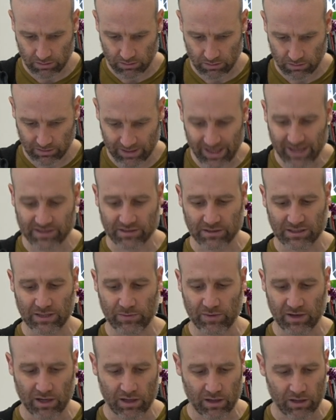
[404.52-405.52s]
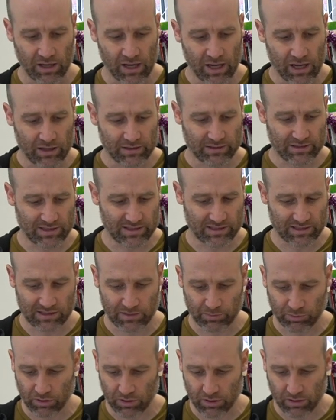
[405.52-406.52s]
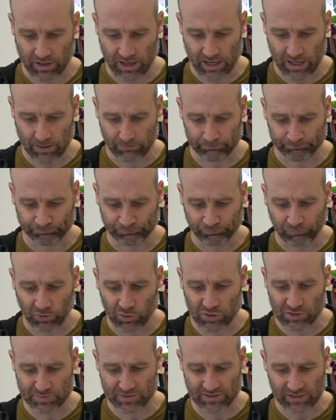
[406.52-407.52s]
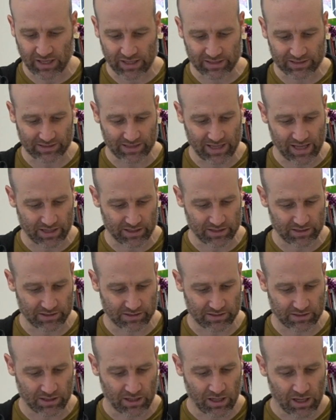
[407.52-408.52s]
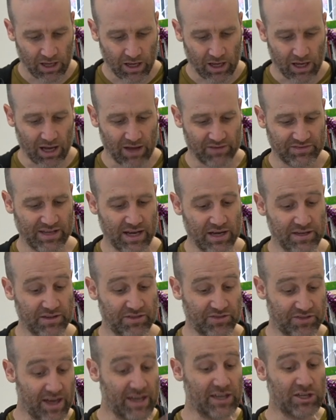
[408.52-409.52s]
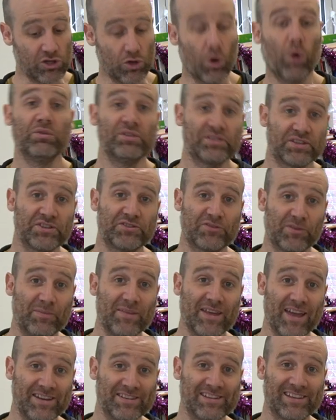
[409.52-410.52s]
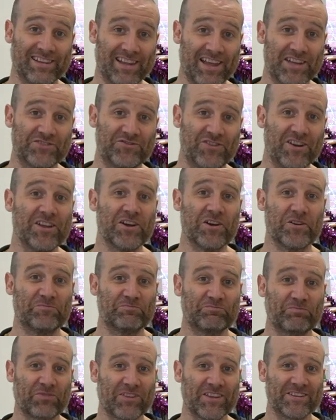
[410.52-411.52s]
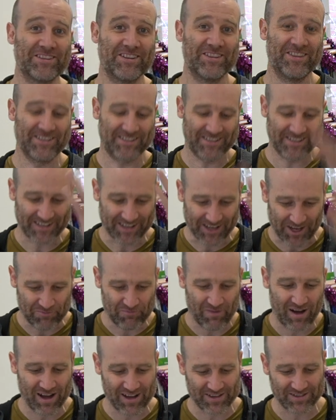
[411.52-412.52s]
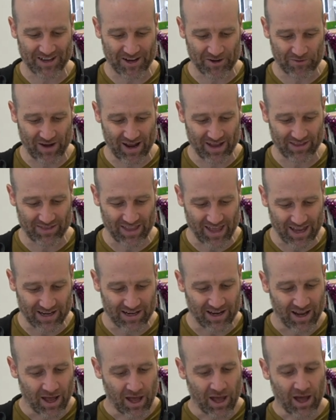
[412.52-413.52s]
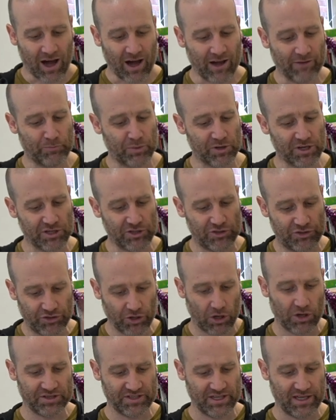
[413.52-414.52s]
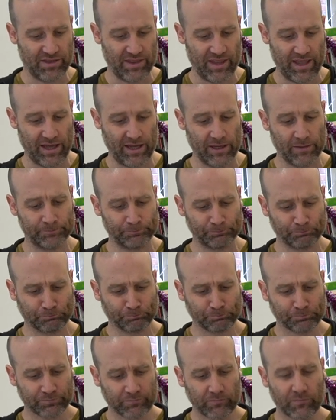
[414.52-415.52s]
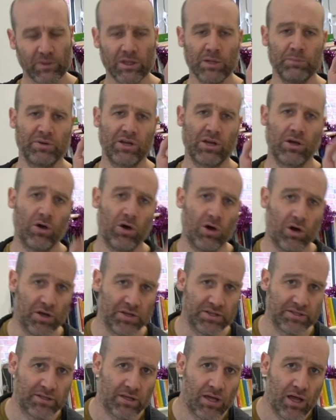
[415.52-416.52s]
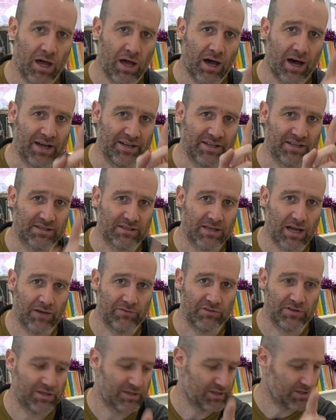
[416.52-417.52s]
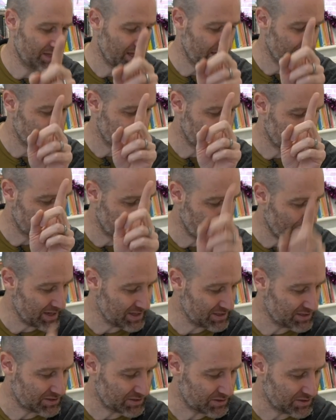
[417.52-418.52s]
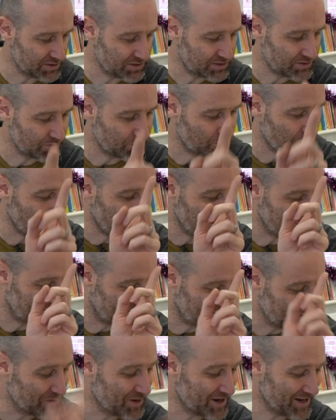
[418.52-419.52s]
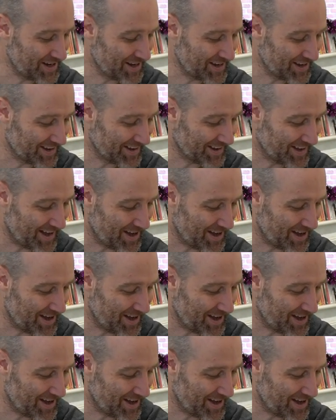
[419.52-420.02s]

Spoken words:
Letters, here we go. So this is the program, Christmas lights, letters. I've sent thank you. Oh, this is from the end of the last video. So this is the command I ran then. I've put a dot in there because I discovered that spaces, well, I'm still getting